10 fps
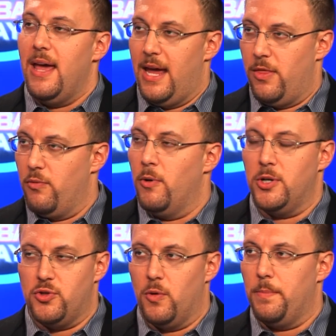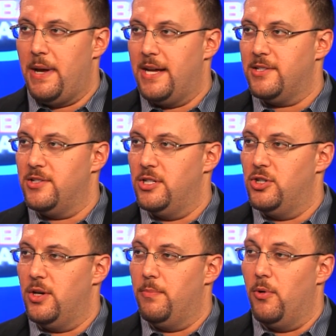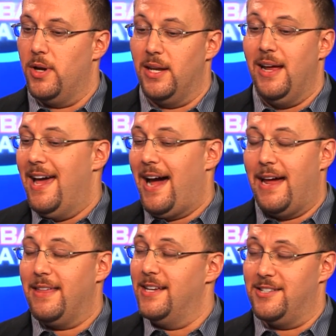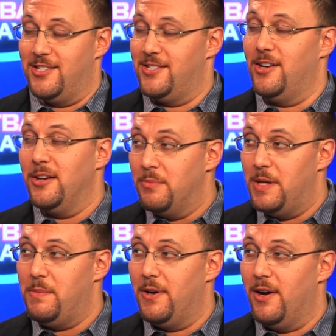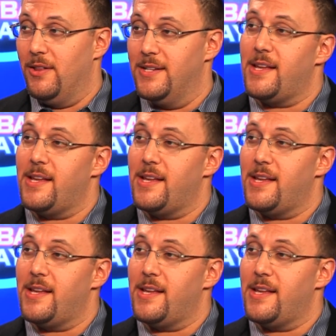And throwing short passes to Jarrett Boykin, I think he's a stud in P P R leagues.